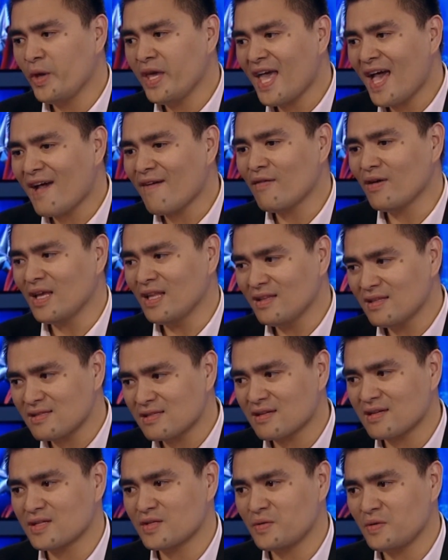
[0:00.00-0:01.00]
we have, in
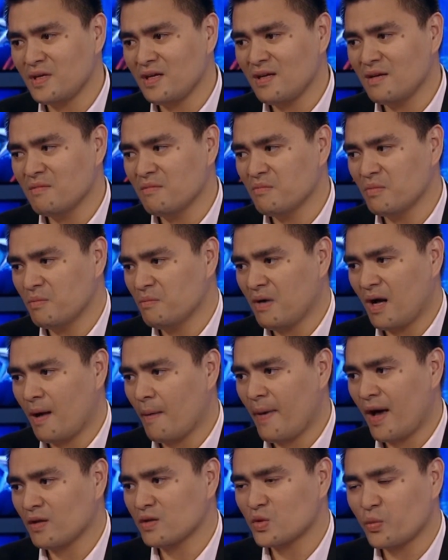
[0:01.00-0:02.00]
this country,
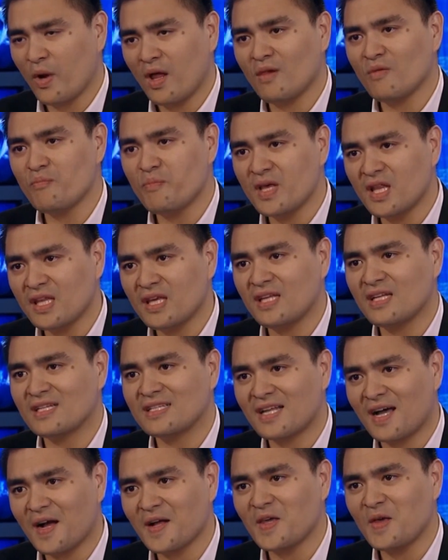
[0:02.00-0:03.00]
about 12 million
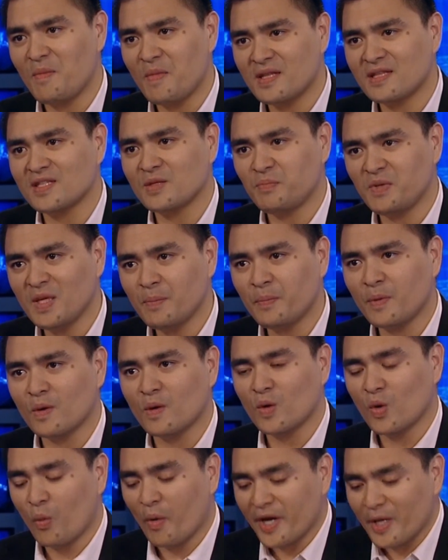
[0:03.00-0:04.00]
undocumented
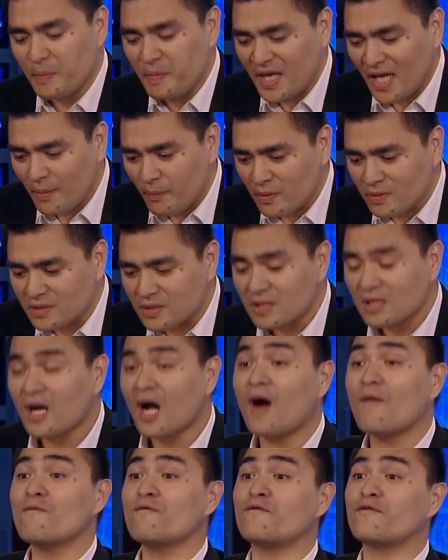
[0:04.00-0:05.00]
people who want to be able to
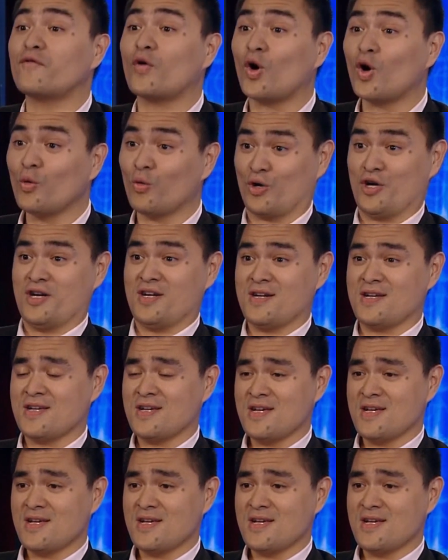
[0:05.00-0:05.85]
come forward.